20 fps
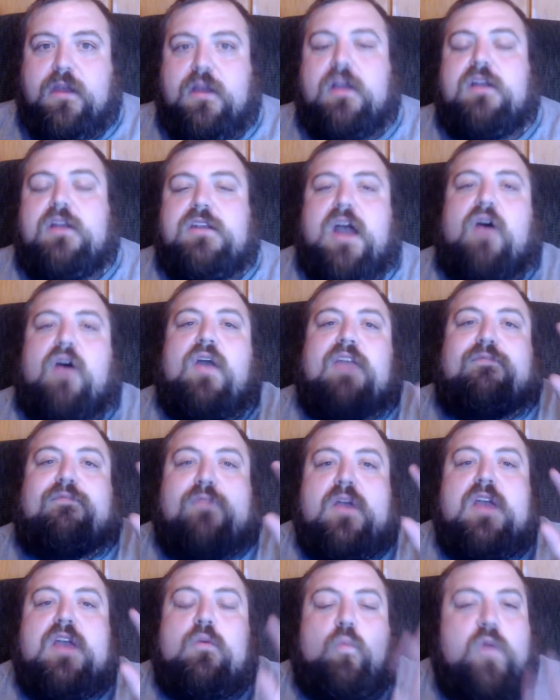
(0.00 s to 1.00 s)
Now, if
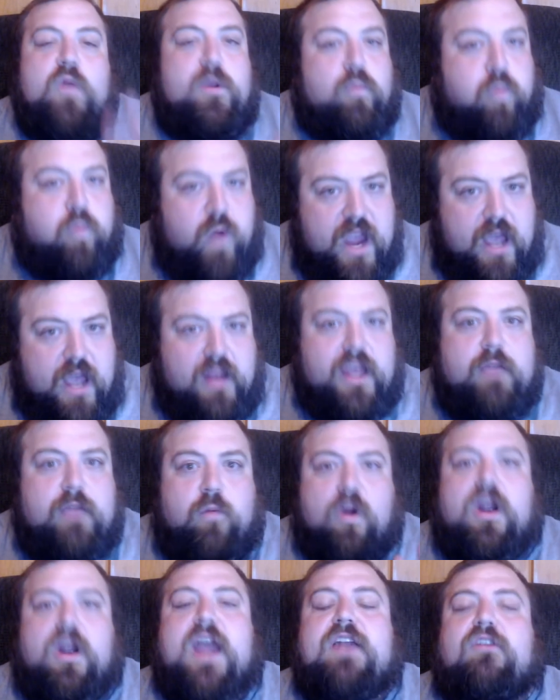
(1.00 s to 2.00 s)
we really
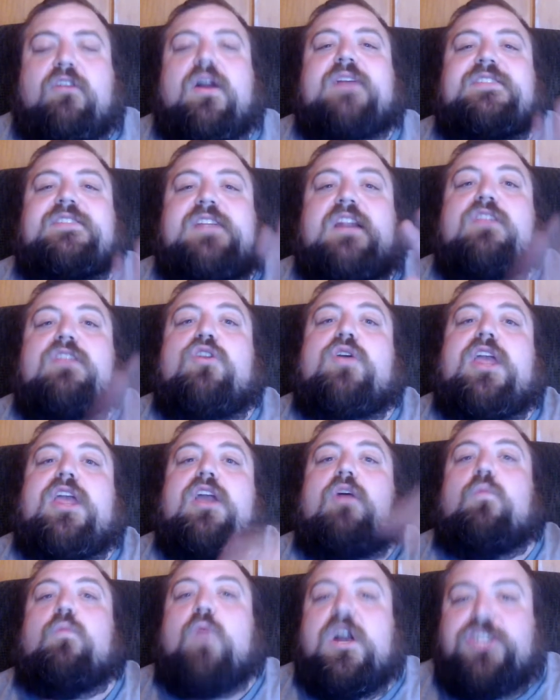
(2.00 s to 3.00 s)
were interested in looking
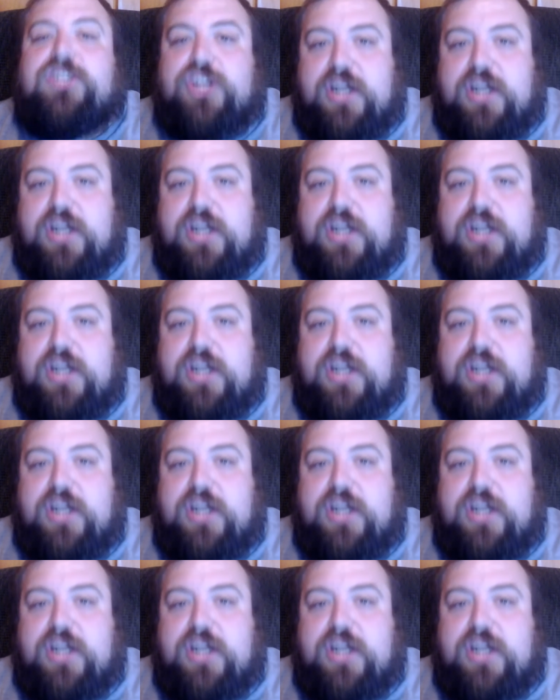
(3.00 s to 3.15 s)
at Russian